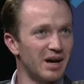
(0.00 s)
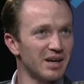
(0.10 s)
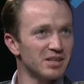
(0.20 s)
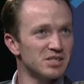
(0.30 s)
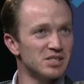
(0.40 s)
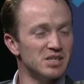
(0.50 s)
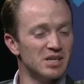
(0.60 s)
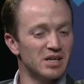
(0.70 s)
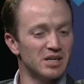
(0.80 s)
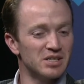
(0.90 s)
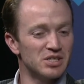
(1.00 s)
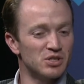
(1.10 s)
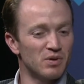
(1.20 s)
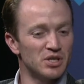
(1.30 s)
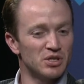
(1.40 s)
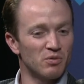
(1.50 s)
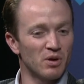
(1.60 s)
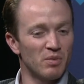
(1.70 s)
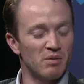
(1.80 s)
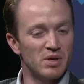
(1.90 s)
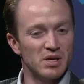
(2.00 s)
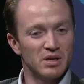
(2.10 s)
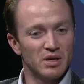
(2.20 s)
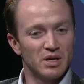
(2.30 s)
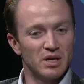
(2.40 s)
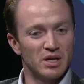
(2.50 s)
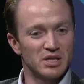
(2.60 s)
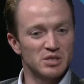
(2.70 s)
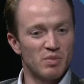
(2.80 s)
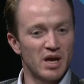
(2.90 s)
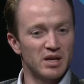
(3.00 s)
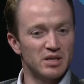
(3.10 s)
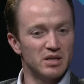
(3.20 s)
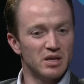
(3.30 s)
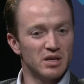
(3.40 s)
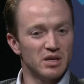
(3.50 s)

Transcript: I could see a, a situation where maybe an expanded